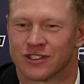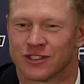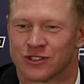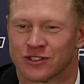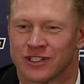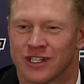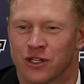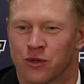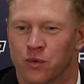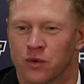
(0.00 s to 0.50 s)
There's
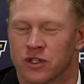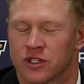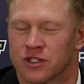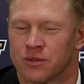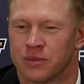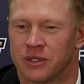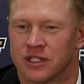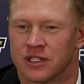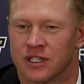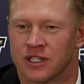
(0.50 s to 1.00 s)
a lot of work
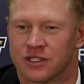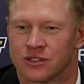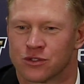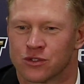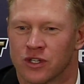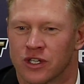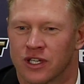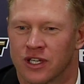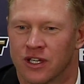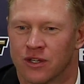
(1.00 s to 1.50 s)
to be done,
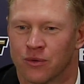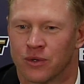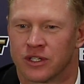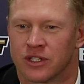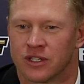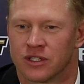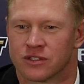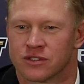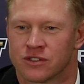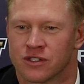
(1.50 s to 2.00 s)
so I can't wait
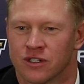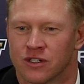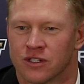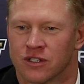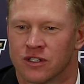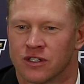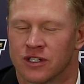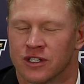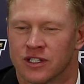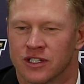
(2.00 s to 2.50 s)
to get started
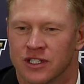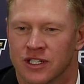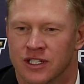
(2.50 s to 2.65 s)
on it,